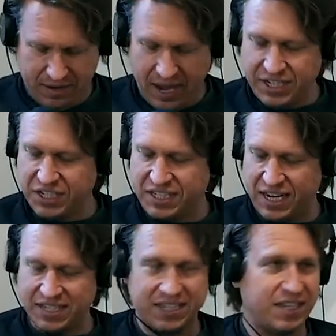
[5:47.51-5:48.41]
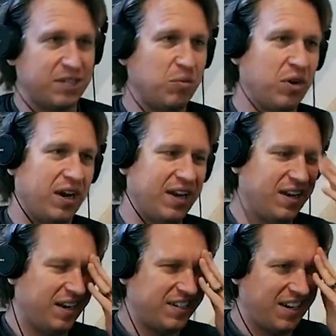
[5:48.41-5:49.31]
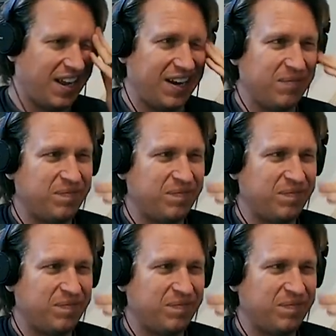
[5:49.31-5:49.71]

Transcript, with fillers: I just tested this morning. It's not...